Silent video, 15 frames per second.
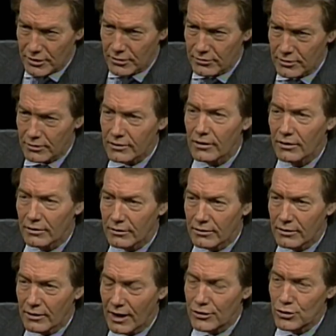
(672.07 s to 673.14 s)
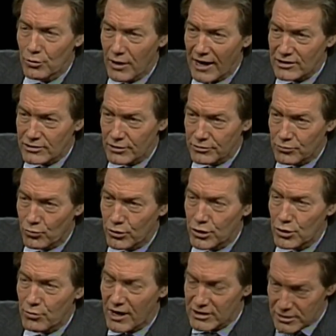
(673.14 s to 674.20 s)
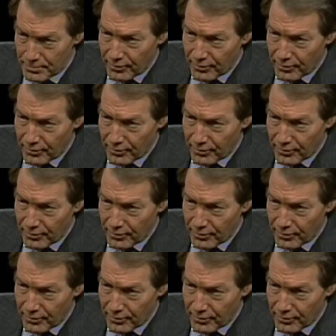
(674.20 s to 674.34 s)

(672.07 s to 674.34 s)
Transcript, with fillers: ago. ago. Yeah. yeah. yeah. Mm-hmm. And you were actually, were you actually